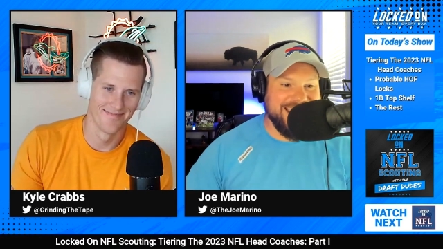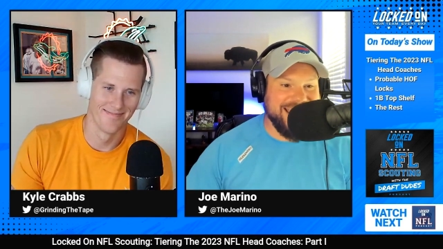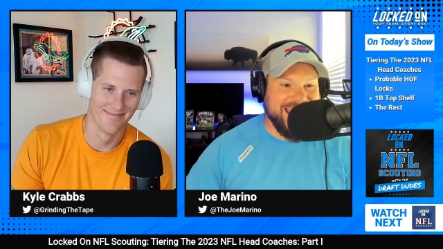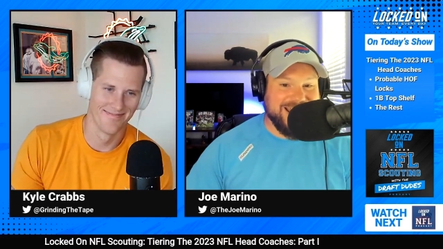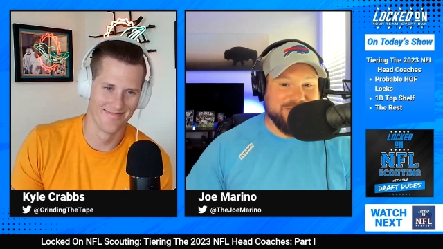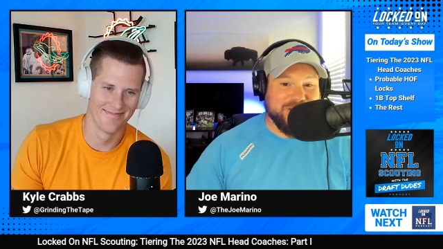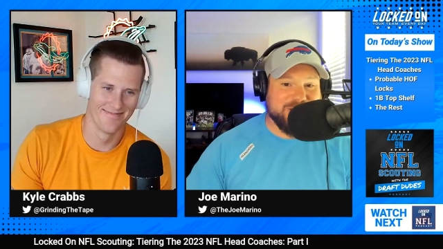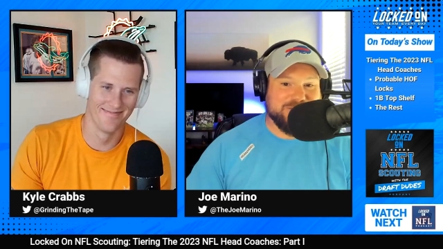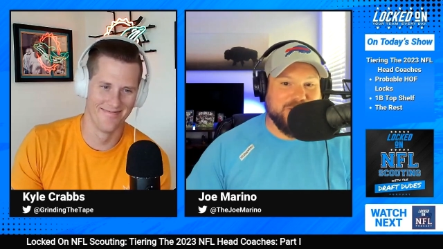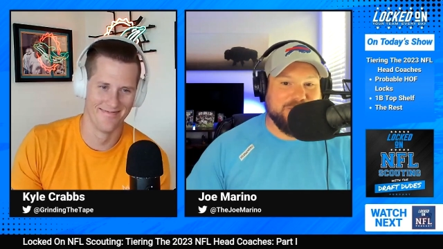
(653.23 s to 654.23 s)
Speaker 1: and Andy Reid
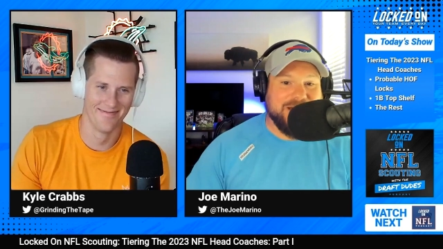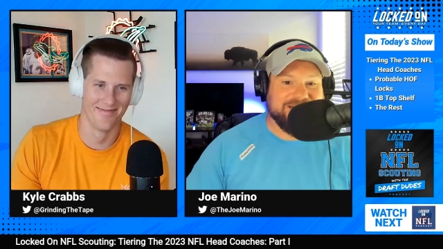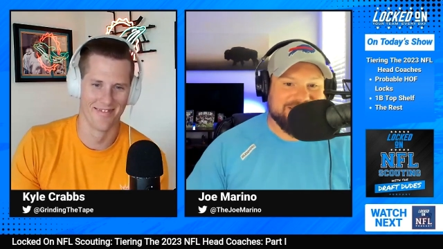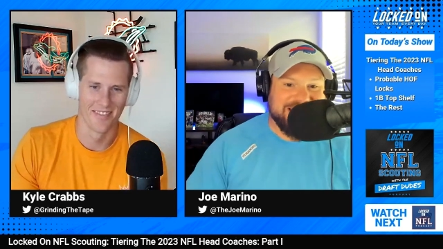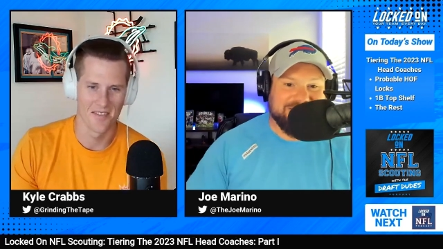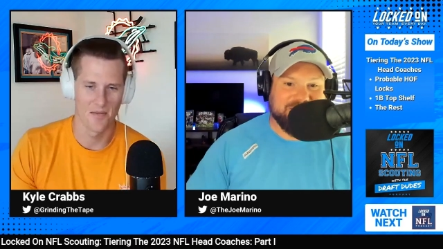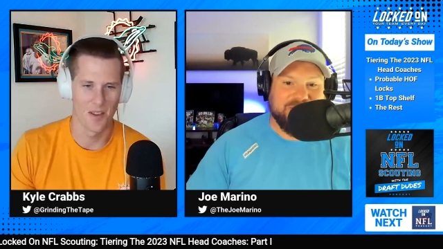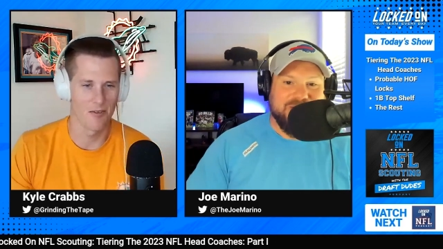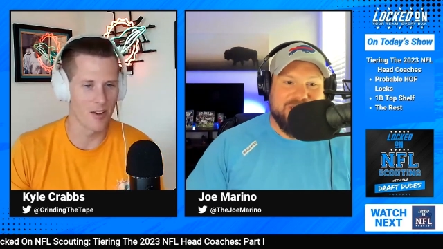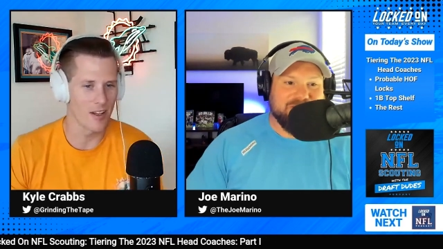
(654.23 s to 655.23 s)
and Bill Belichick. For
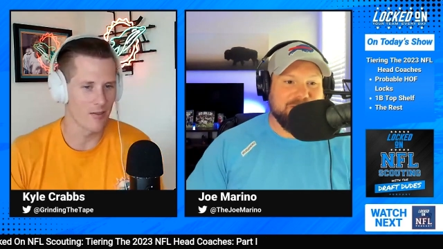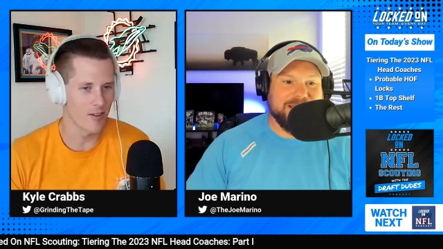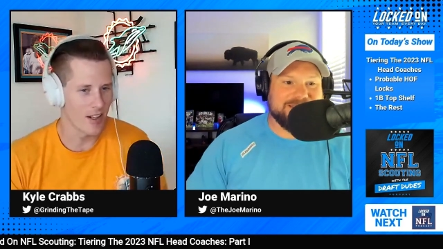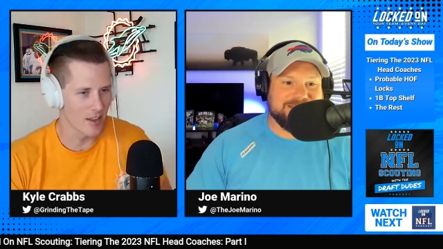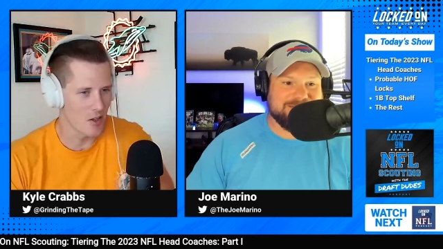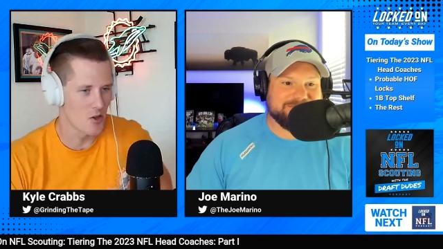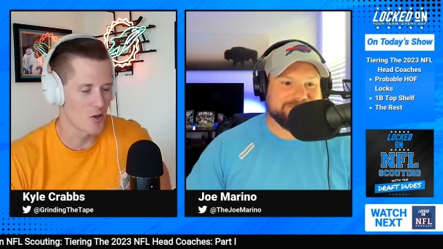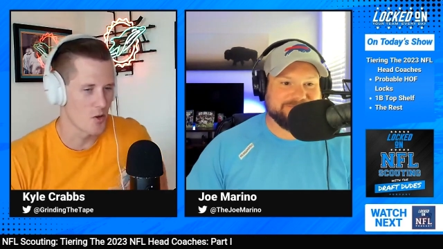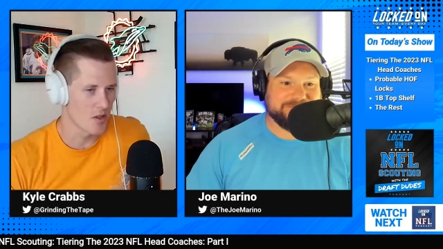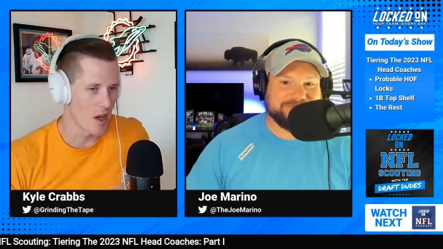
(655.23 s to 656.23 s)
fitting, my... fitting
Speaker 2: that you
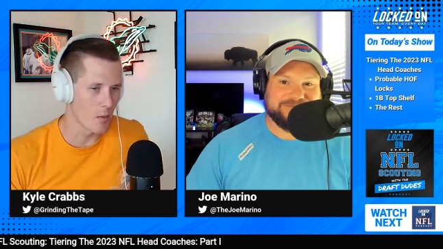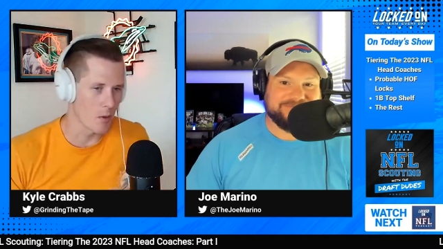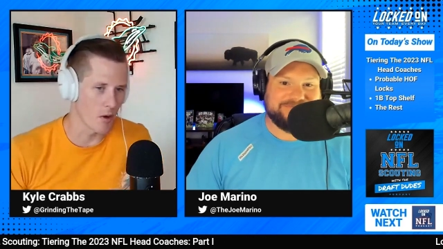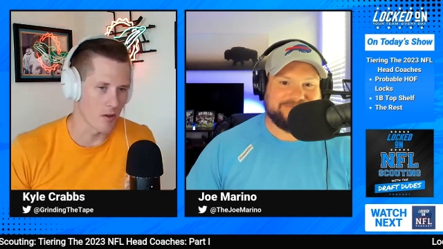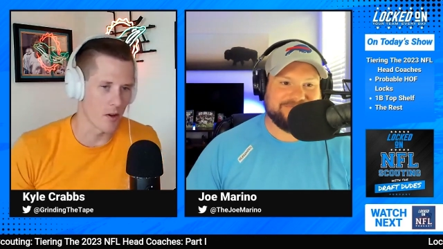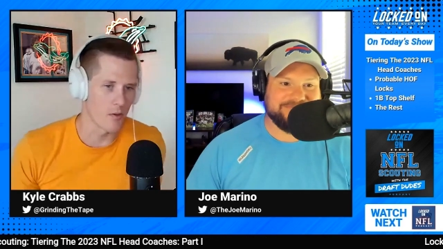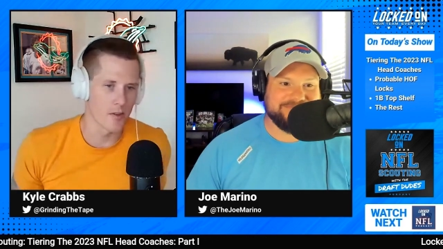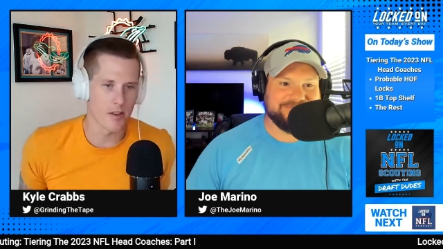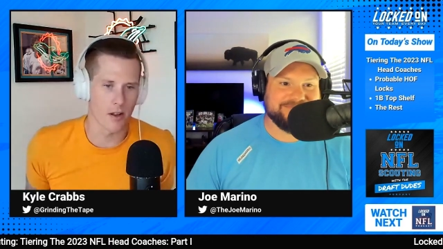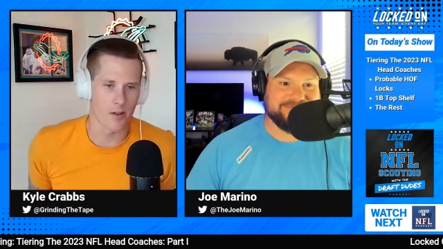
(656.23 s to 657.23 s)
chose to help me wear
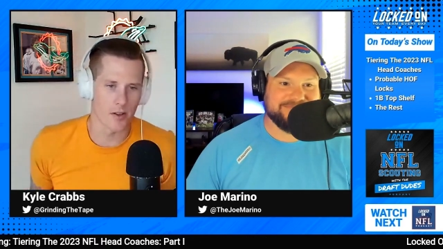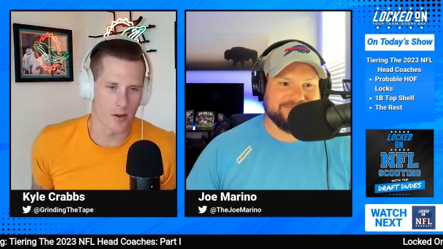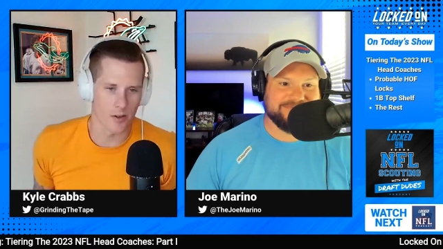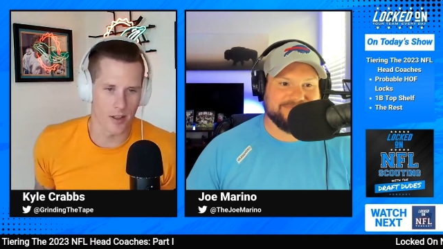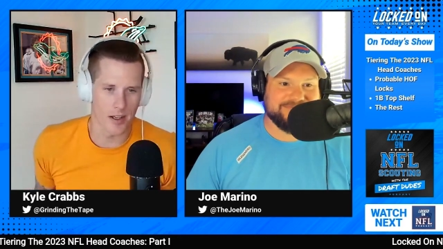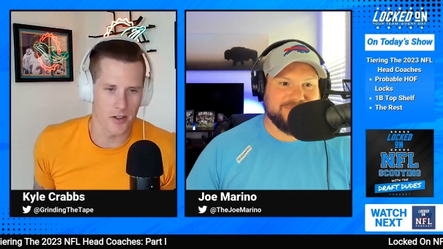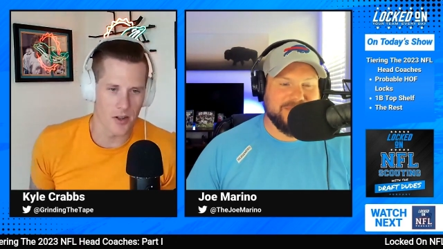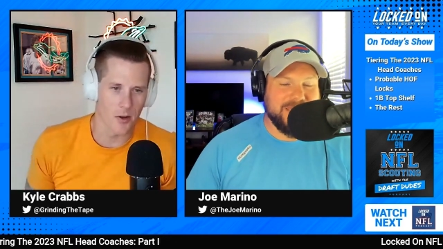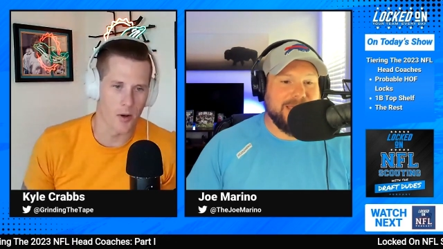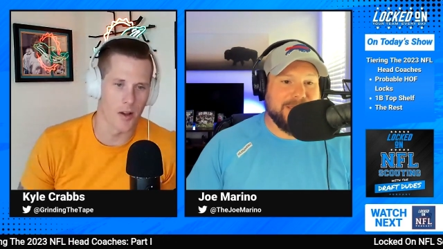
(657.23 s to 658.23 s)
Dolphins colors here on today's
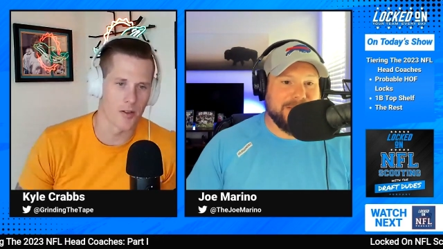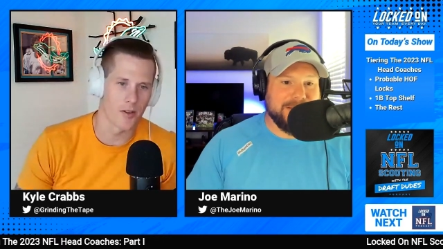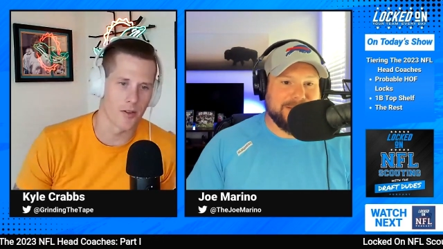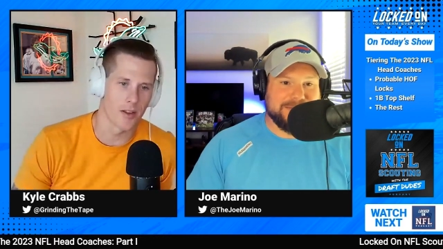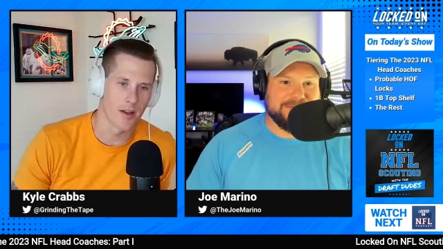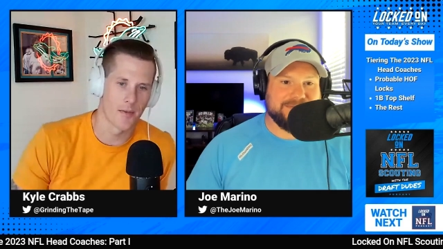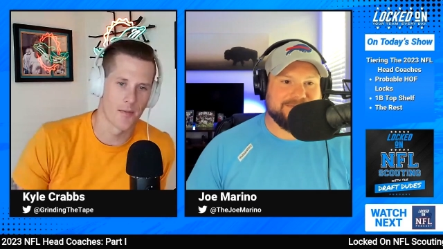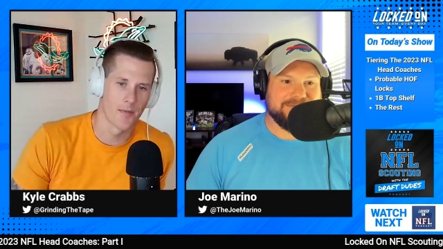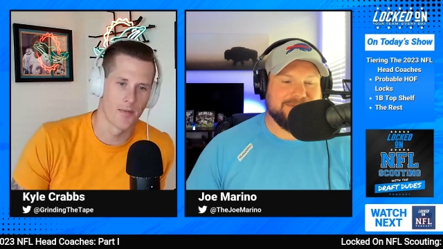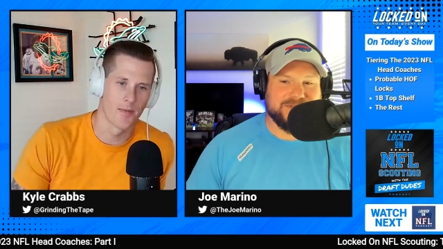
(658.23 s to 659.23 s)
show. Yeah, also know, doing that.
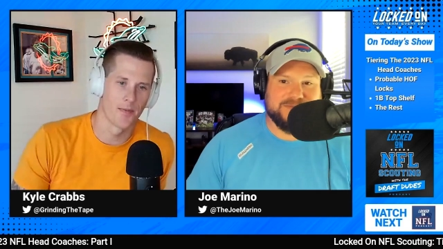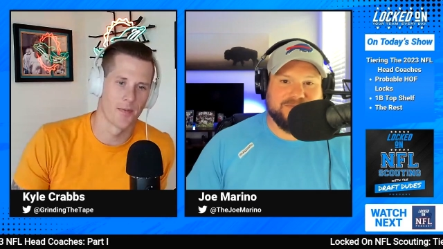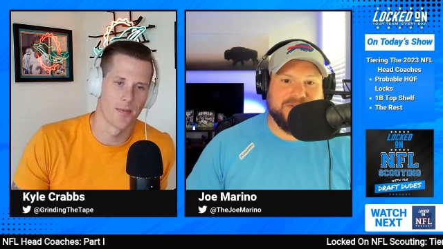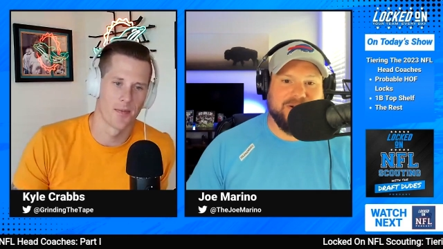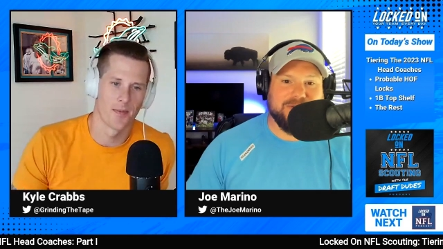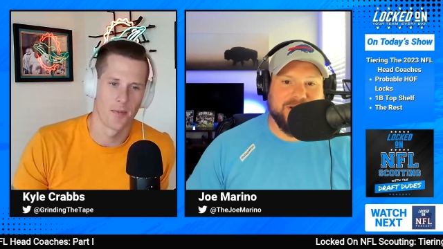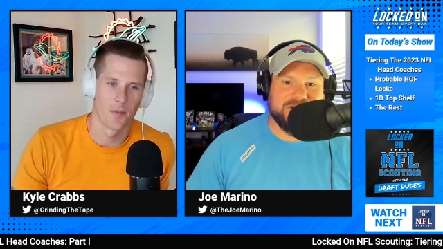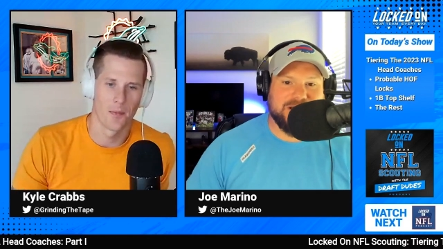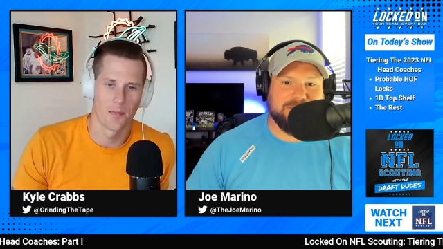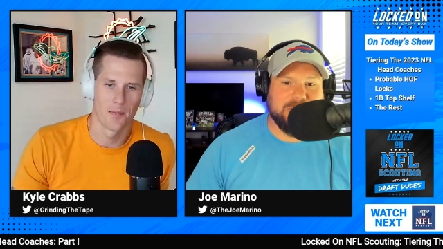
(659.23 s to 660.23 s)
Speaker 1: It was very
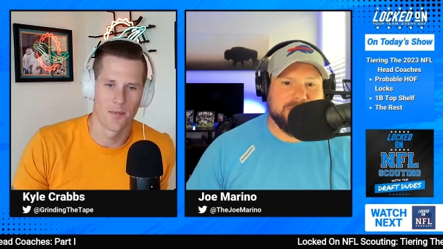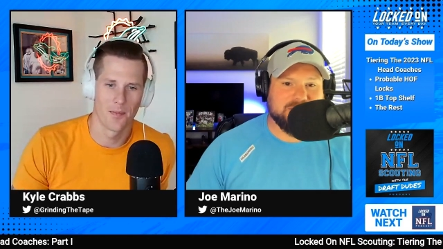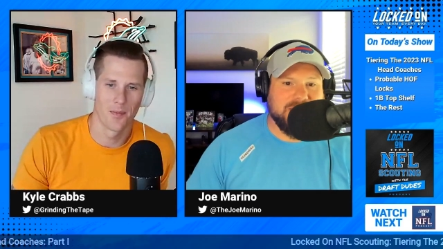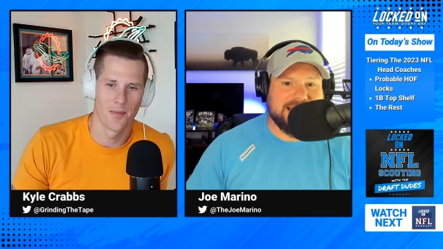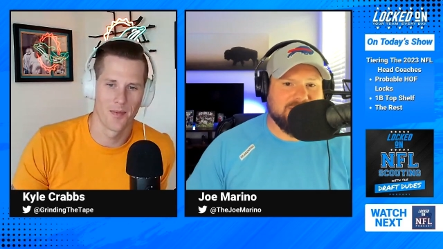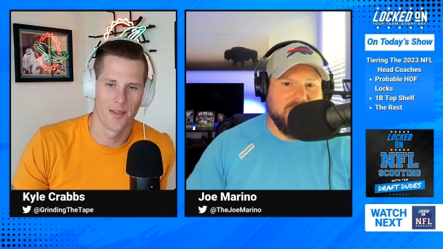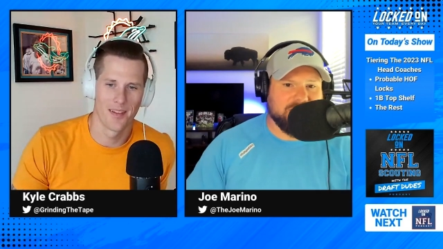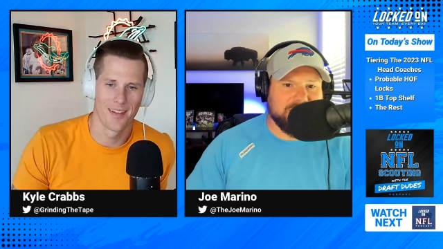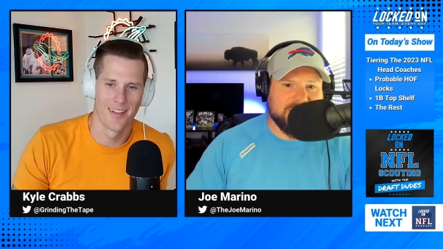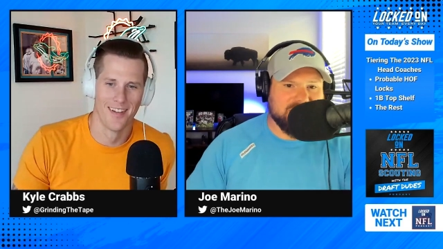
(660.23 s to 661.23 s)
much on purpose. We got to all of
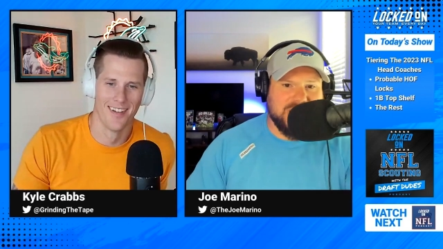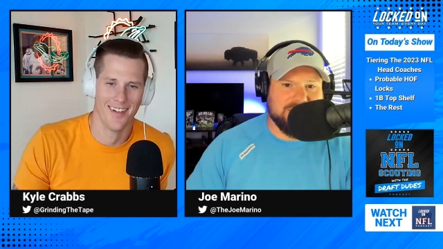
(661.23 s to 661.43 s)
them here. Sean